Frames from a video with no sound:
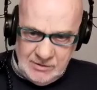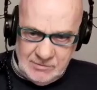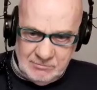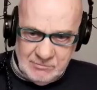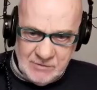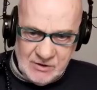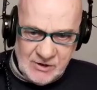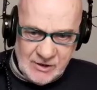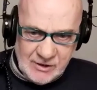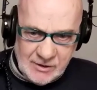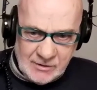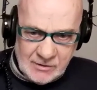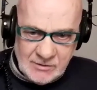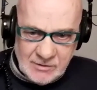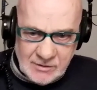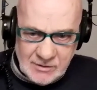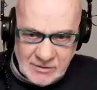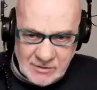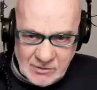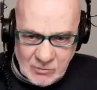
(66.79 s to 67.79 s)
Medea,
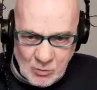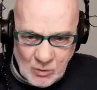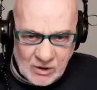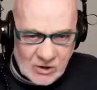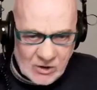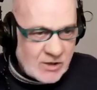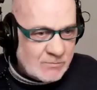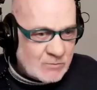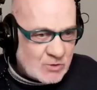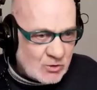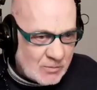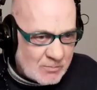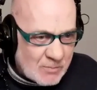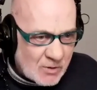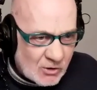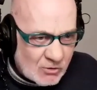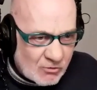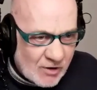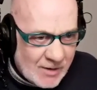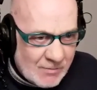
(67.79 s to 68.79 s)
welcome to the
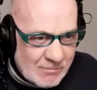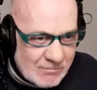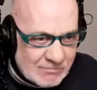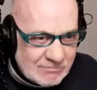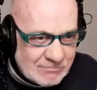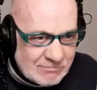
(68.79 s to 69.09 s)
program.